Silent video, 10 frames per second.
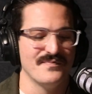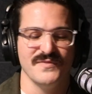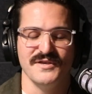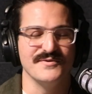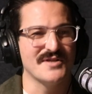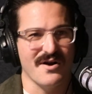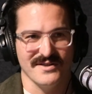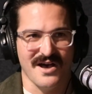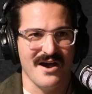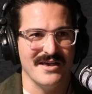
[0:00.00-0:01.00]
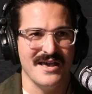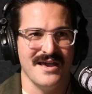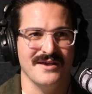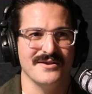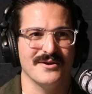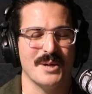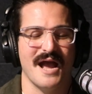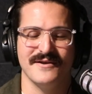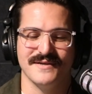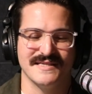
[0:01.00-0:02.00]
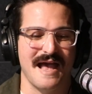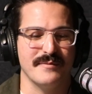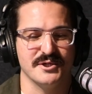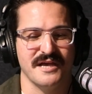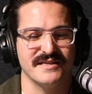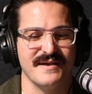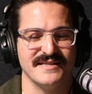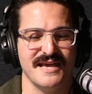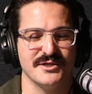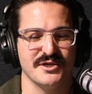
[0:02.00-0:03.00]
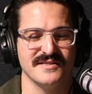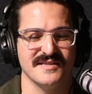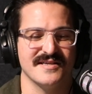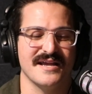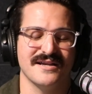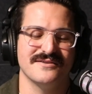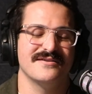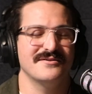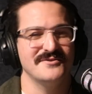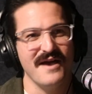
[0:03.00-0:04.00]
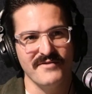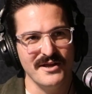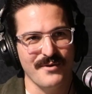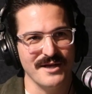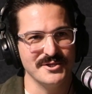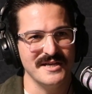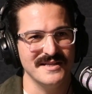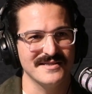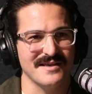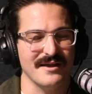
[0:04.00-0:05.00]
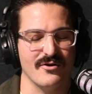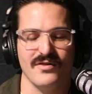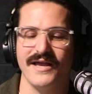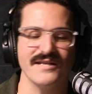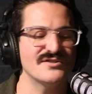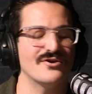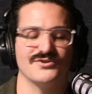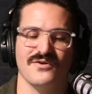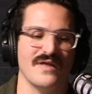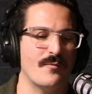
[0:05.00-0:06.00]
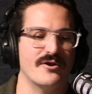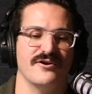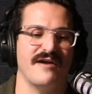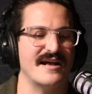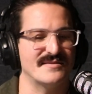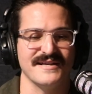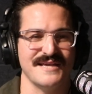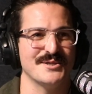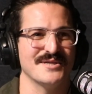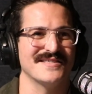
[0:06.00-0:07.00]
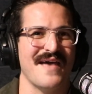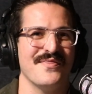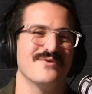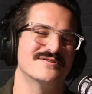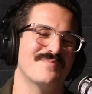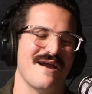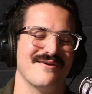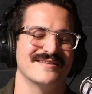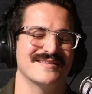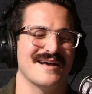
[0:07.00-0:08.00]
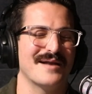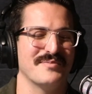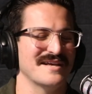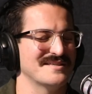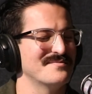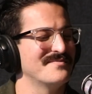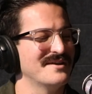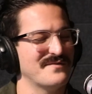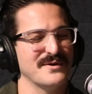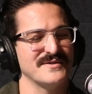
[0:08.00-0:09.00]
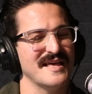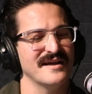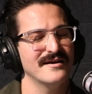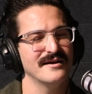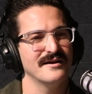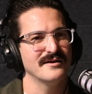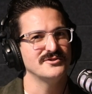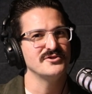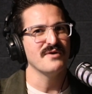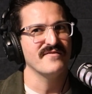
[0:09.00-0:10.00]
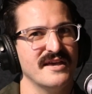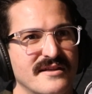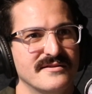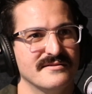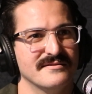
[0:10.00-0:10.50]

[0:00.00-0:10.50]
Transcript: you start talking, you're trying to establish expectations. It's like, do you have any questions? Like, or like, it's your turn. Like, what are your expectations? And those parents, God bless them, first thing, do you have kids?